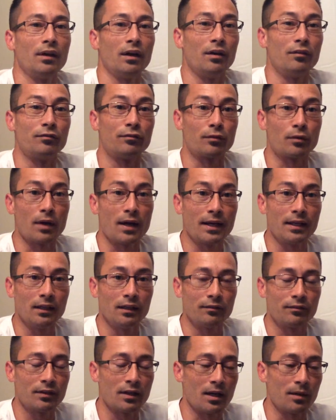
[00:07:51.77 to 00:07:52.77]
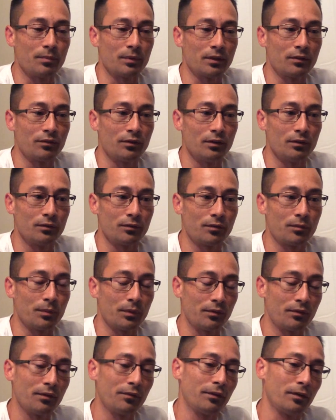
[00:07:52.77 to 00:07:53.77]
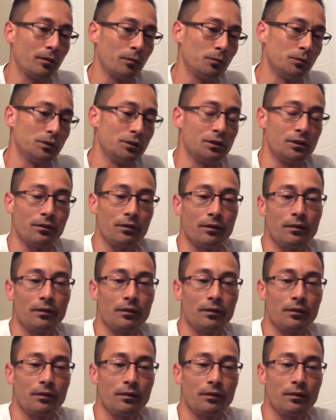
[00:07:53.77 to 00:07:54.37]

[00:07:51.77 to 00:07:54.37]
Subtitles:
a variety of topics, specifically